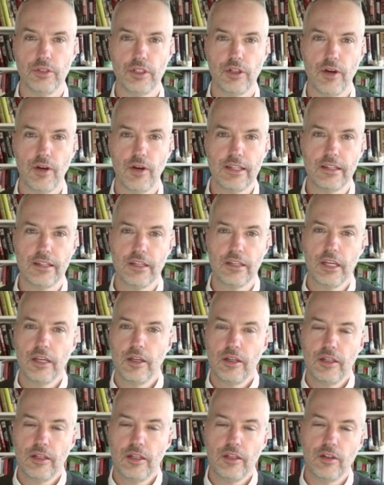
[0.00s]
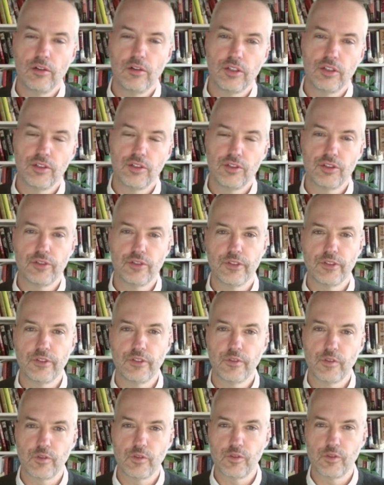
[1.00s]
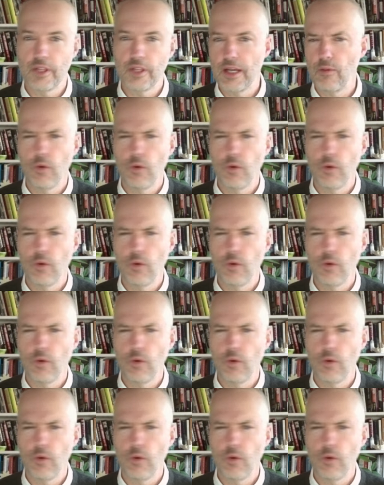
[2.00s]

You know, I, you know, conservatives will say,